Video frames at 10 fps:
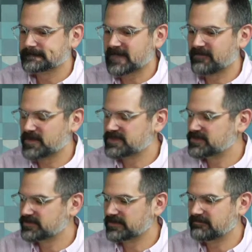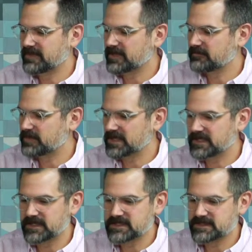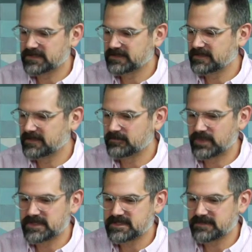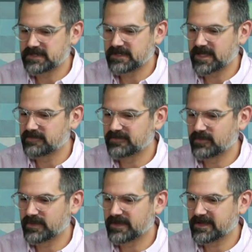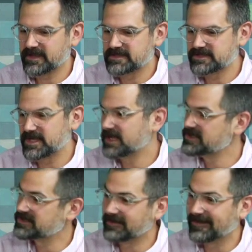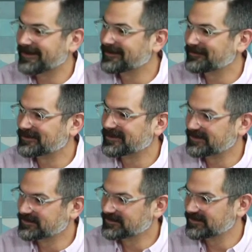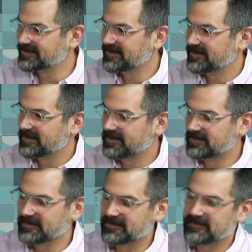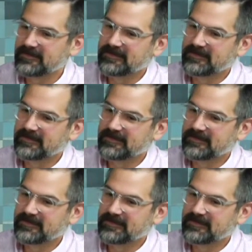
I've always enjoyed making paintings and prints. I mean, the type of work has changed a lot over the years, I think.